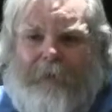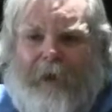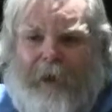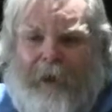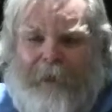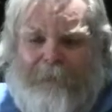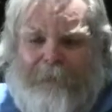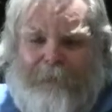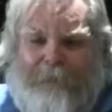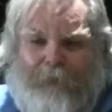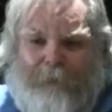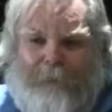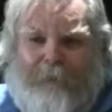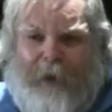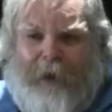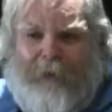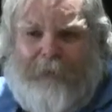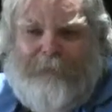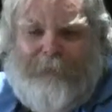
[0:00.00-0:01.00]
I have a few
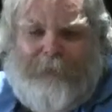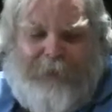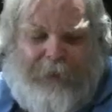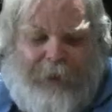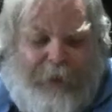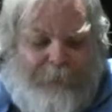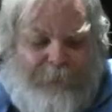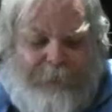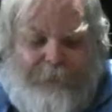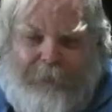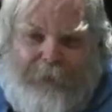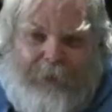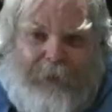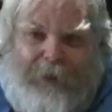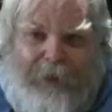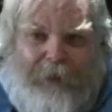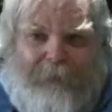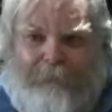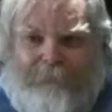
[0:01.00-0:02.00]
problems with the neighbors, but
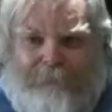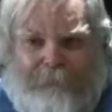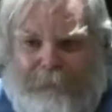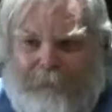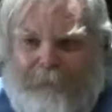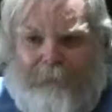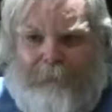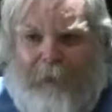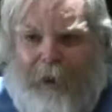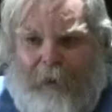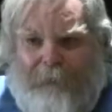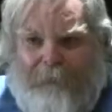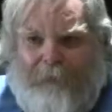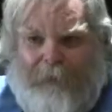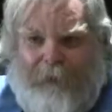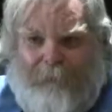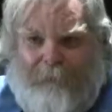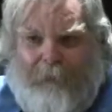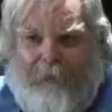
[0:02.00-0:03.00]
I don't bother
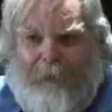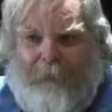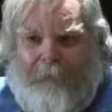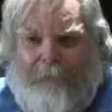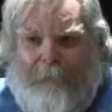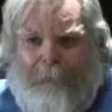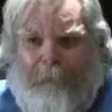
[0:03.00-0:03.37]
anybody.